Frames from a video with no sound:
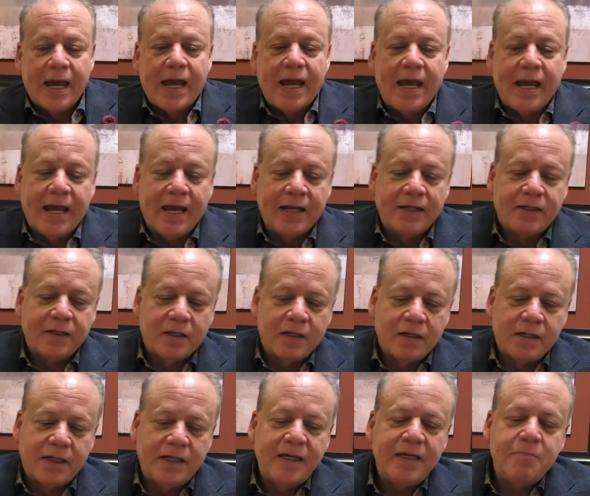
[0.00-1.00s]
And
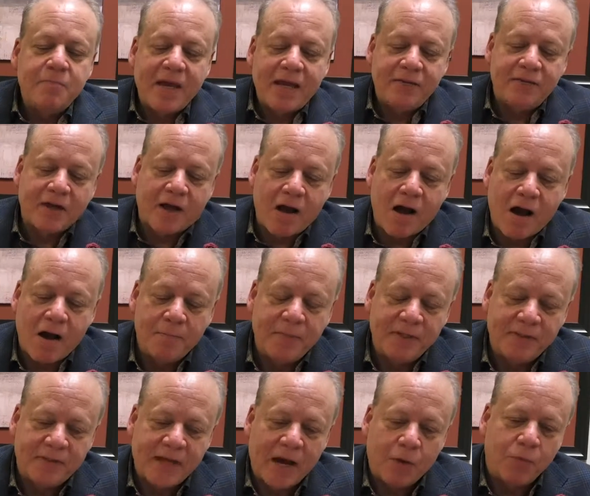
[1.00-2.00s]
he made the
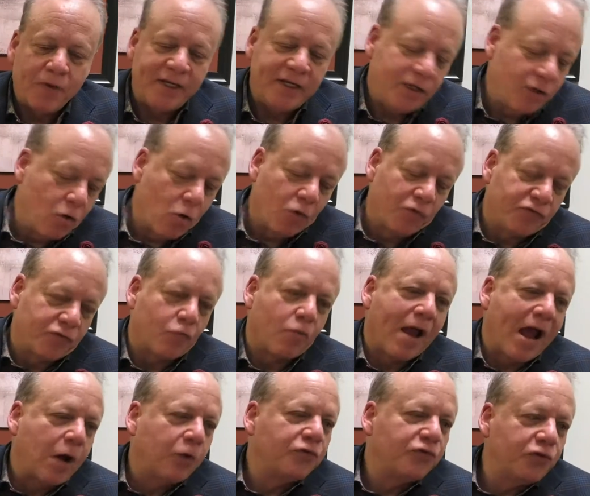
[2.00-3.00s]
comment that when he goes
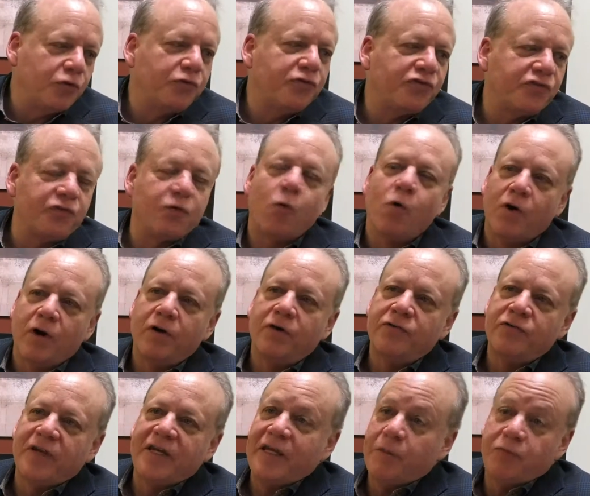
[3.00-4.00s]
around to
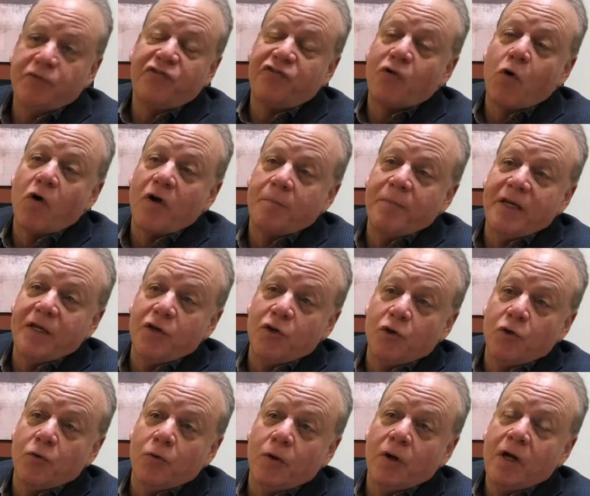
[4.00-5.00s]
stores, and he was showing me
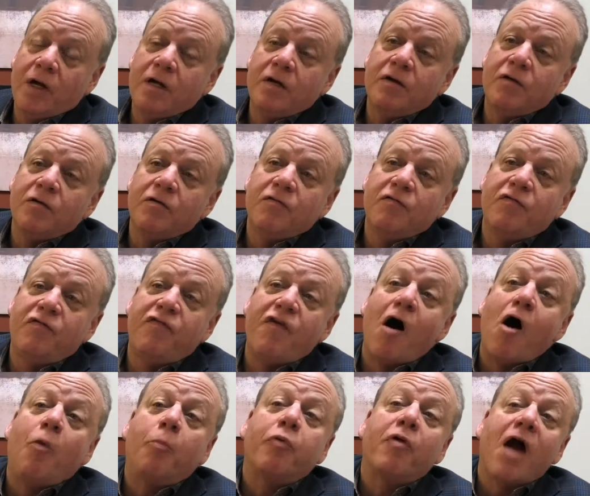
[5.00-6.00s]
new
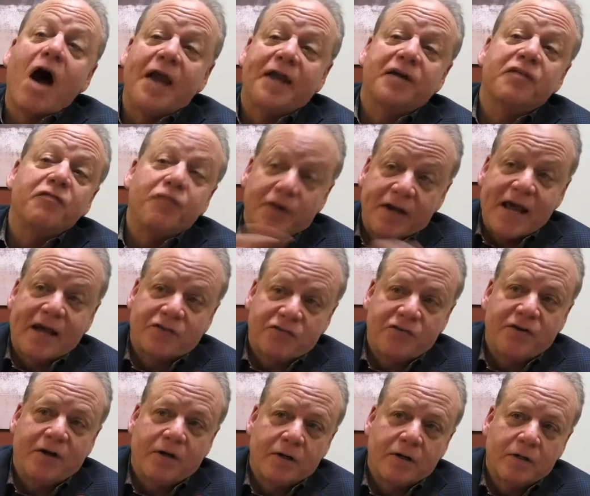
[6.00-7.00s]
fall product for
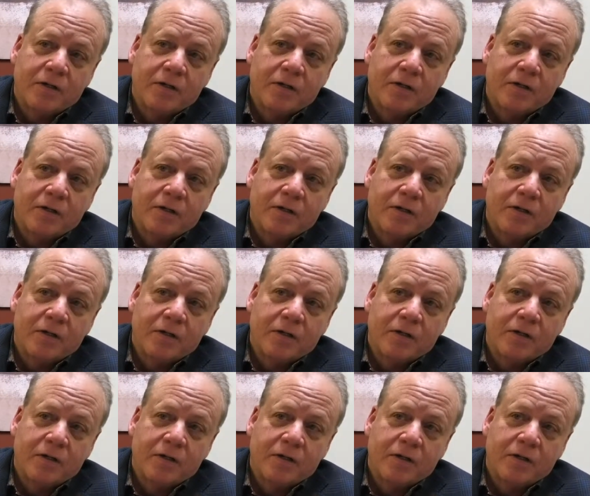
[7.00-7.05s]
next year.